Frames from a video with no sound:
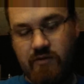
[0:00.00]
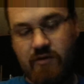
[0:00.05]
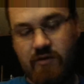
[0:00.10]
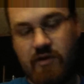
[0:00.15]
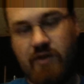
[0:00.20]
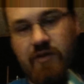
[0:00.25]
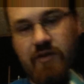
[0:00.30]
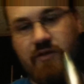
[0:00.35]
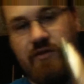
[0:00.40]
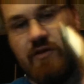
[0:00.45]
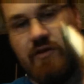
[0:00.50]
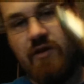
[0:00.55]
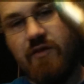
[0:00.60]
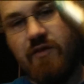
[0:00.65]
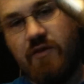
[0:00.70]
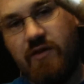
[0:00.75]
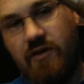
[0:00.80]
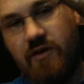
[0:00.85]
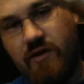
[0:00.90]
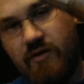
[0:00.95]
Okay, this is on
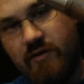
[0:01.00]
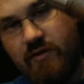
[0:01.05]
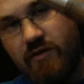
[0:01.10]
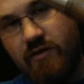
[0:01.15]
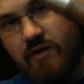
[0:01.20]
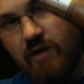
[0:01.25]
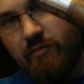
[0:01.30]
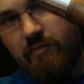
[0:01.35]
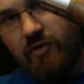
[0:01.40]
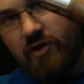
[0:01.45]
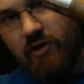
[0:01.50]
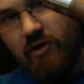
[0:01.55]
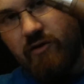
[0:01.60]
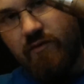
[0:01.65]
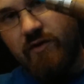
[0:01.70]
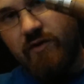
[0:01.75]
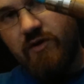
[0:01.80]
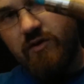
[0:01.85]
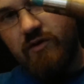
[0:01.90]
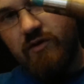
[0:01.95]
the copper
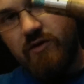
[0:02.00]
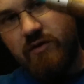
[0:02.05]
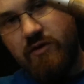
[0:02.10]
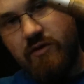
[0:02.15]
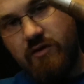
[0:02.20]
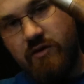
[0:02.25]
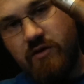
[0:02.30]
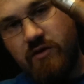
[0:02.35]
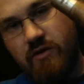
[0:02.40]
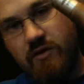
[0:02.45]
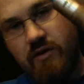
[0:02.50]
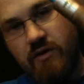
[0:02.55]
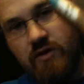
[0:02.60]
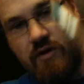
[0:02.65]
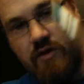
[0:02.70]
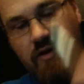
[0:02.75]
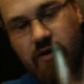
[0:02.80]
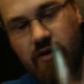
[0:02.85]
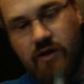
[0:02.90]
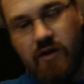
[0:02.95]
caravello,
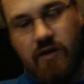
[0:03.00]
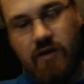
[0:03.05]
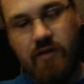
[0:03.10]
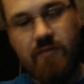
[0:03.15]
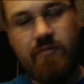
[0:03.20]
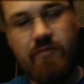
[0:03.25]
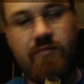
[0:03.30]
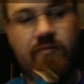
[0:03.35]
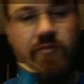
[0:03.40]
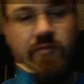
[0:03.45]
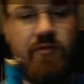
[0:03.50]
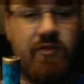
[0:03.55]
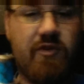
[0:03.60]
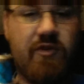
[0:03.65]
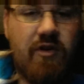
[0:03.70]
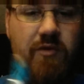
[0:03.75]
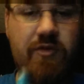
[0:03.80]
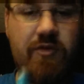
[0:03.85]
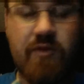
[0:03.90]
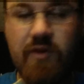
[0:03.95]
and the
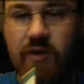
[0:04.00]
tugboat